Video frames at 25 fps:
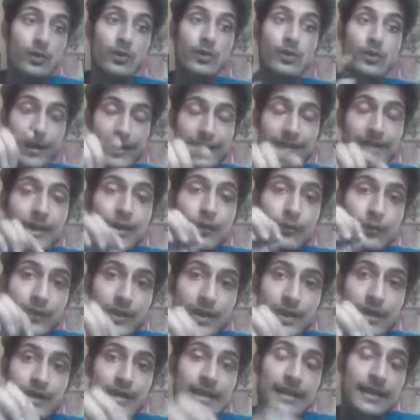right now we
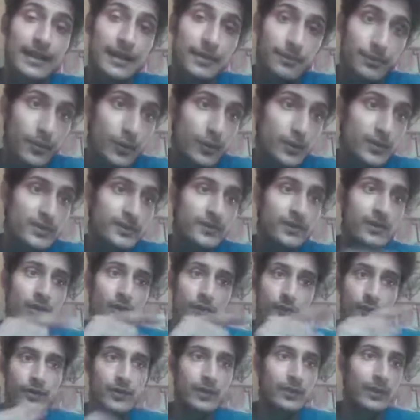are in compose view
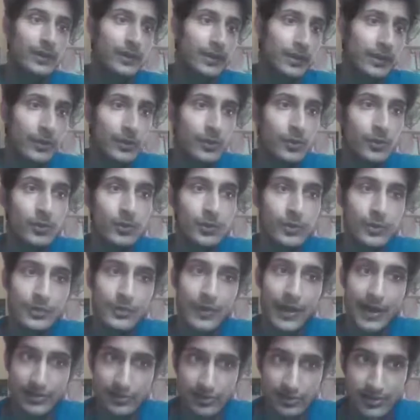we wanted to go to
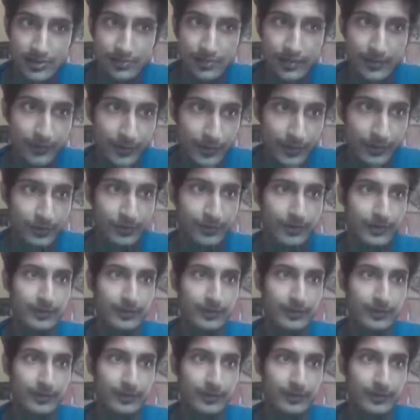html view